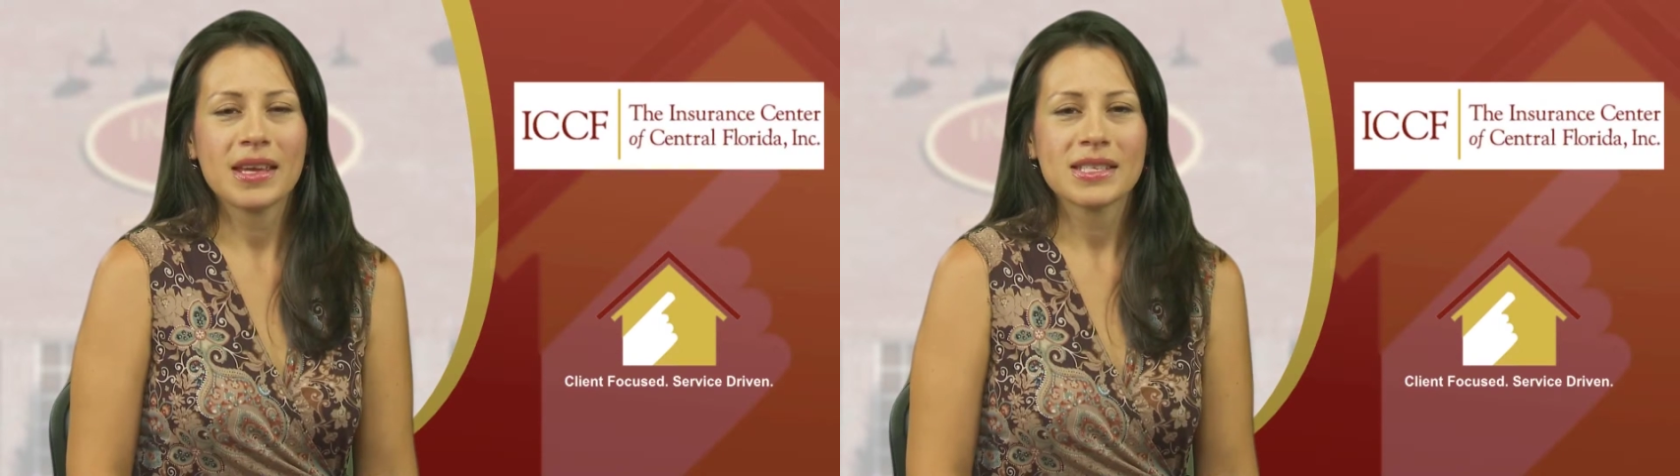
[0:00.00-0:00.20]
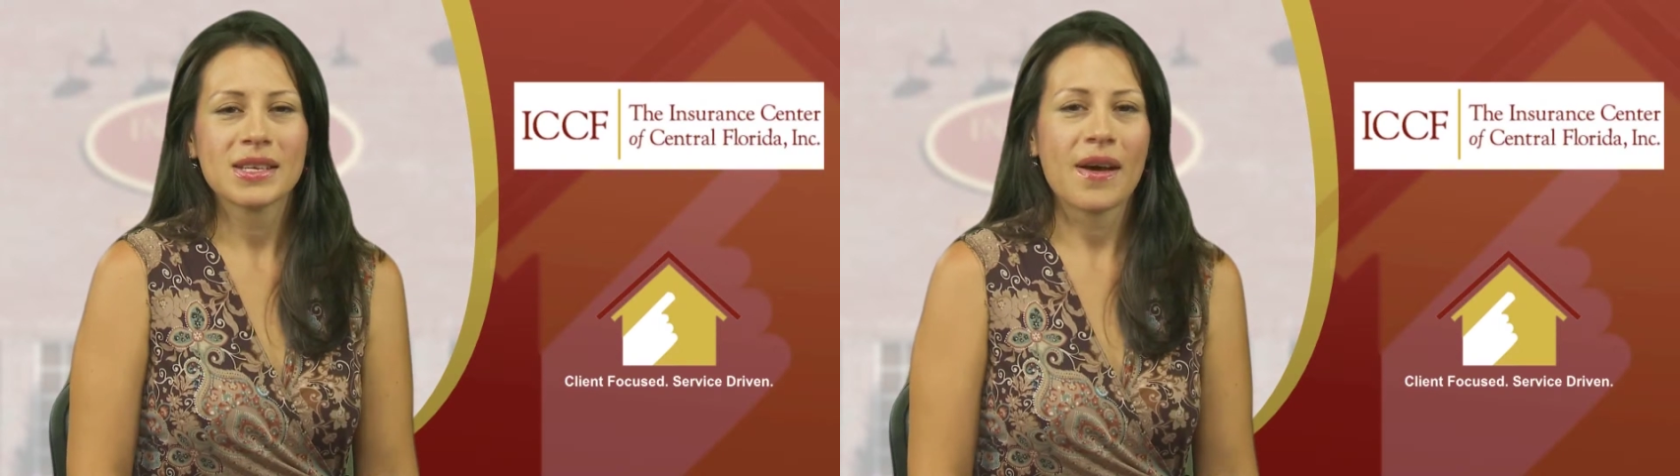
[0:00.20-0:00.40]

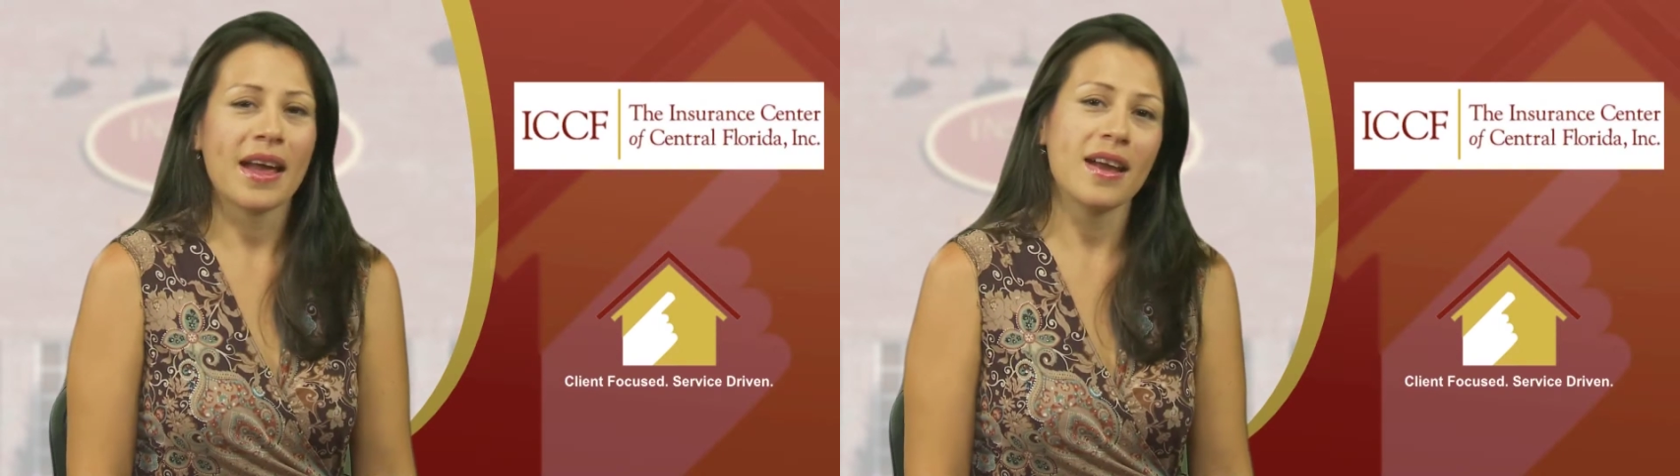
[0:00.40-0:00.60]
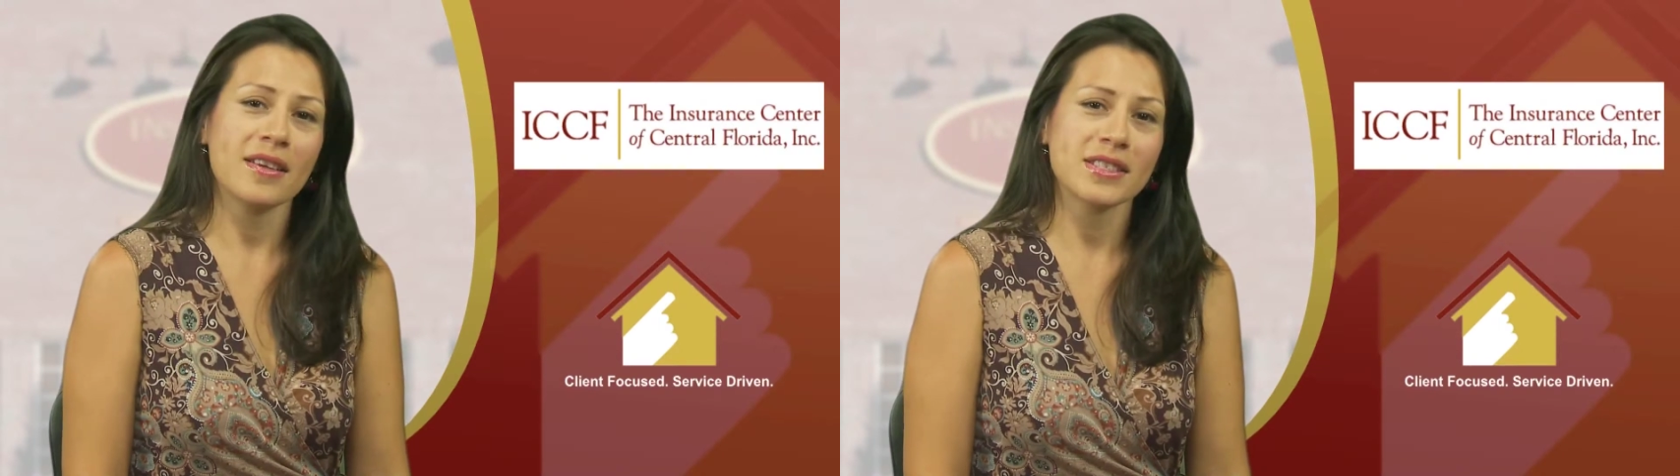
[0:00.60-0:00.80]
So
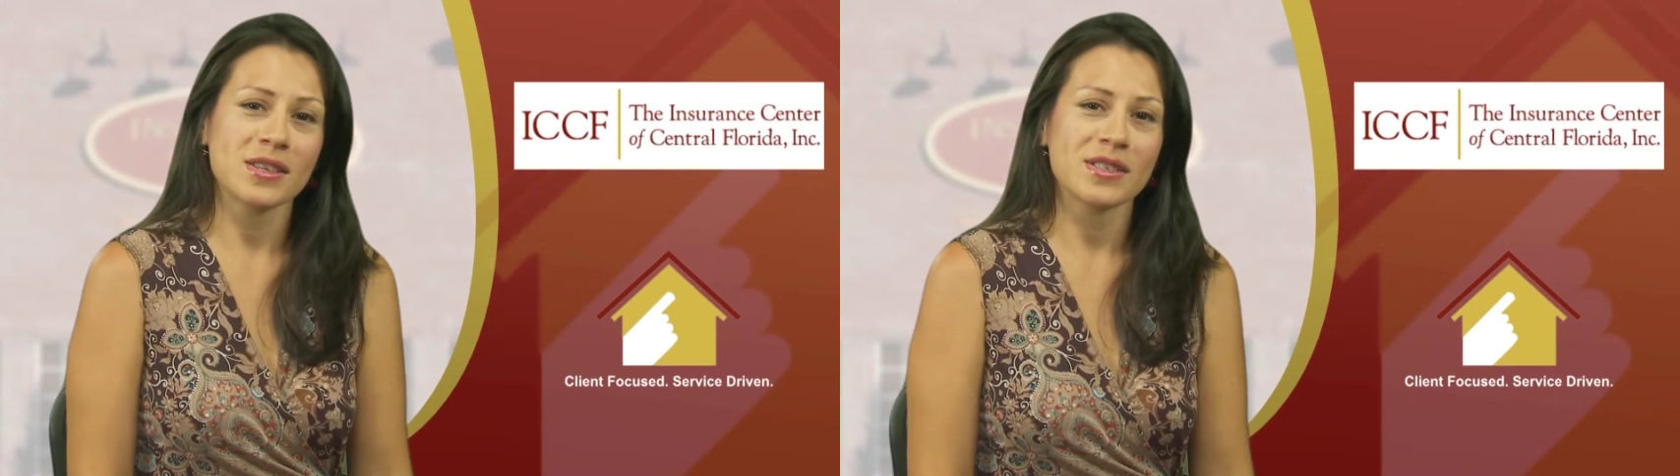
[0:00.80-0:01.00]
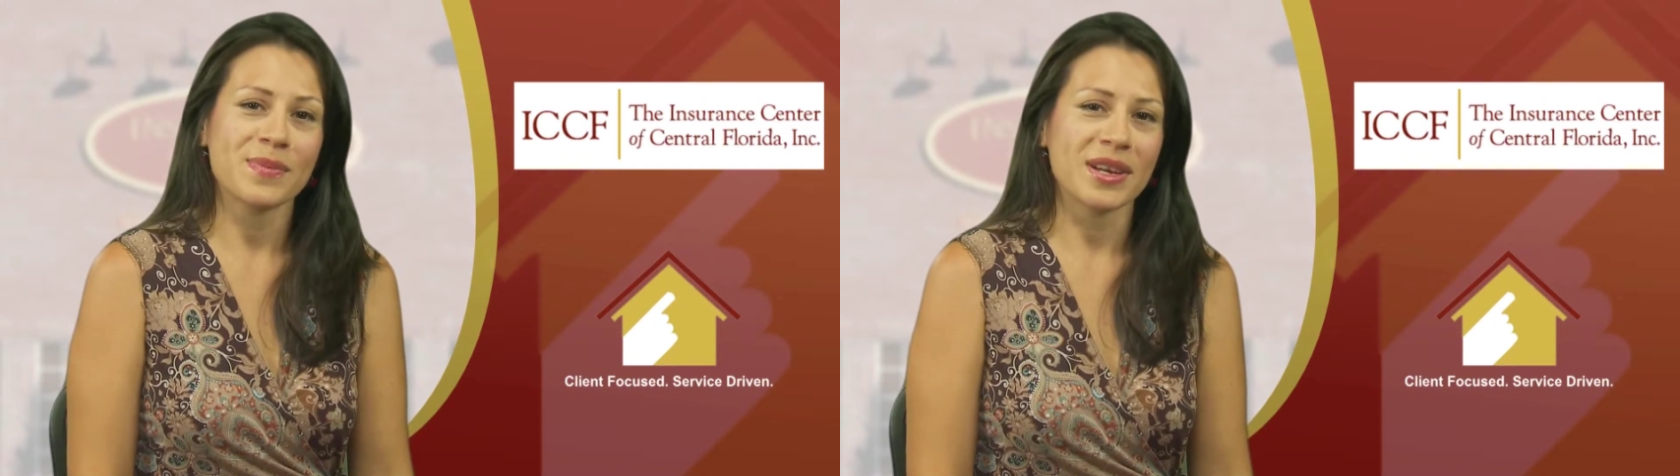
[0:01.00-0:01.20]
I
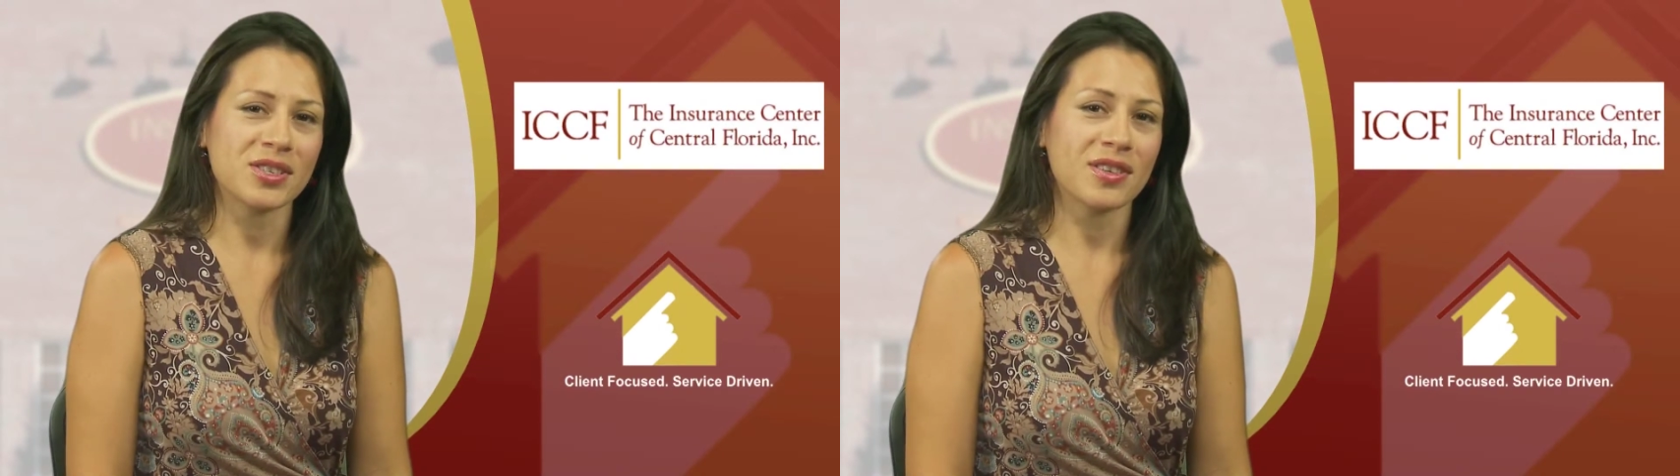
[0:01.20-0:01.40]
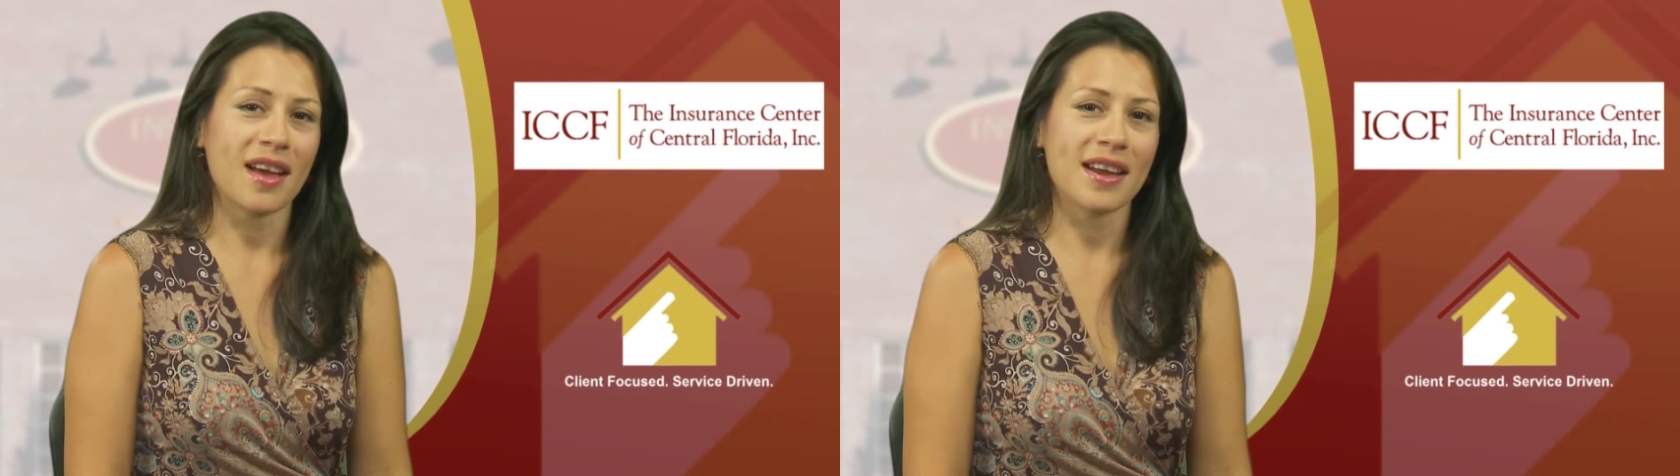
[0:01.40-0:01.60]
also
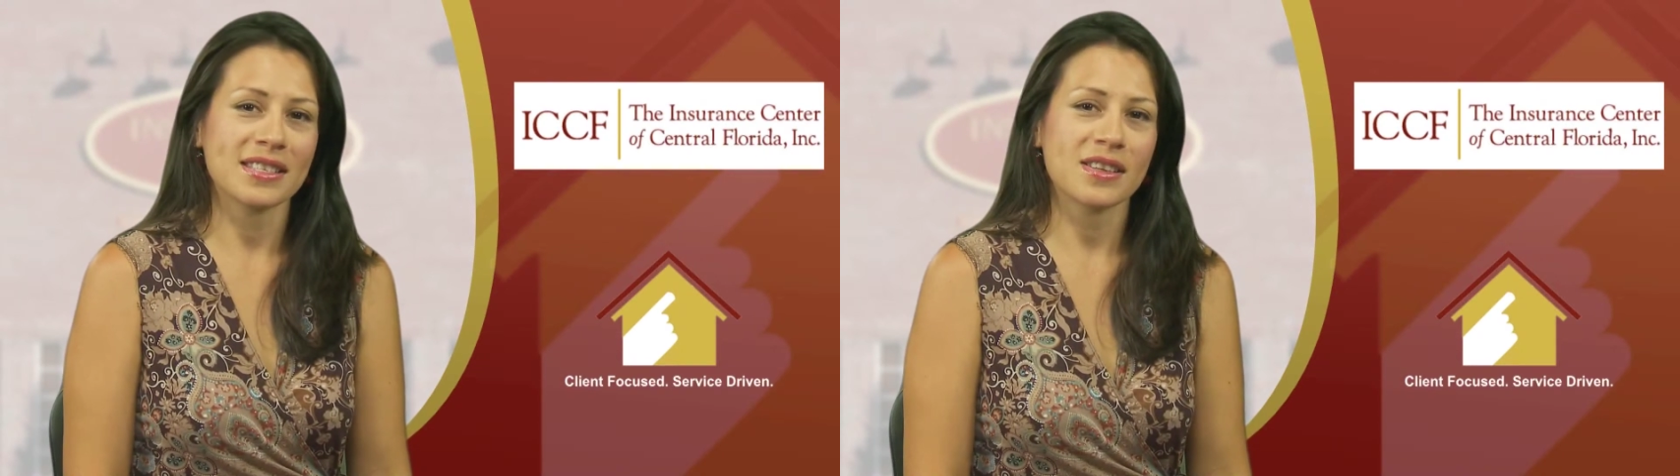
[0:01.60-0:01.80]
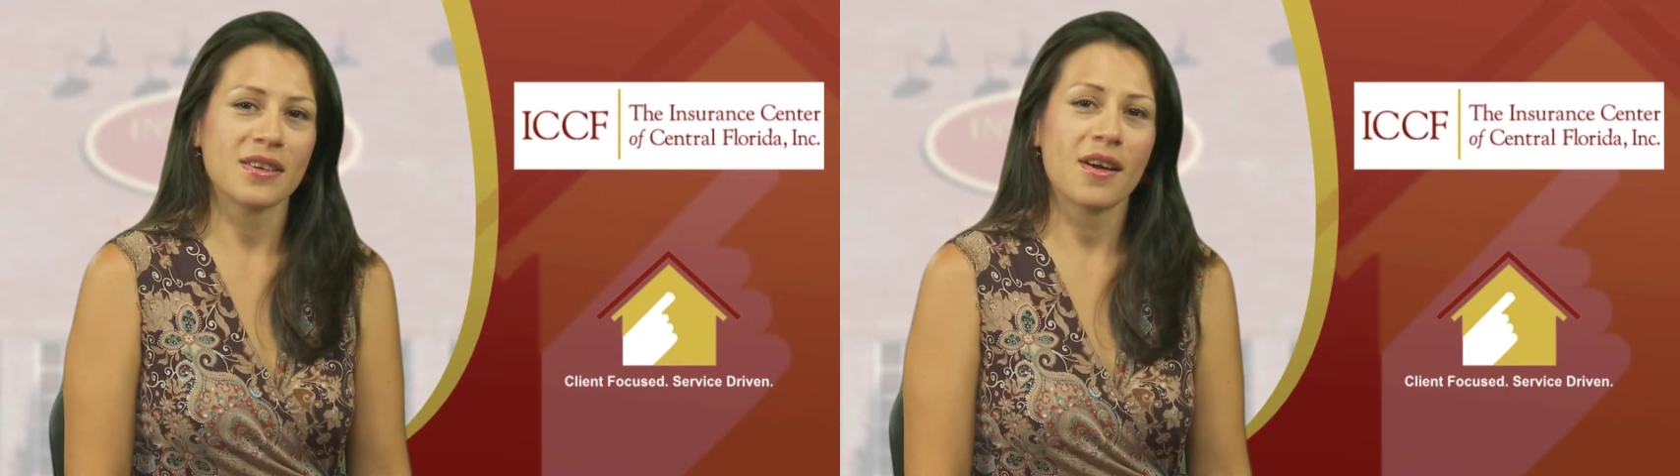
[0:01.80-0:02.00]
specialize